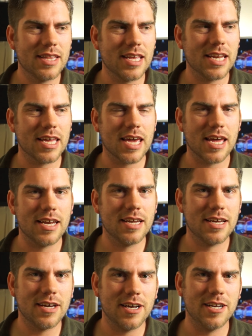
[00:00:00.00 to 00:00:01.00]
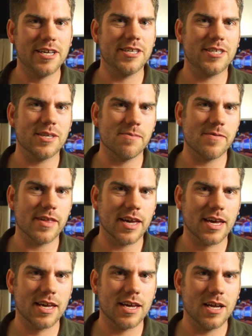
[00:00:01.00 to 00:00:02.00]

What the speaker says: then again, I learned something,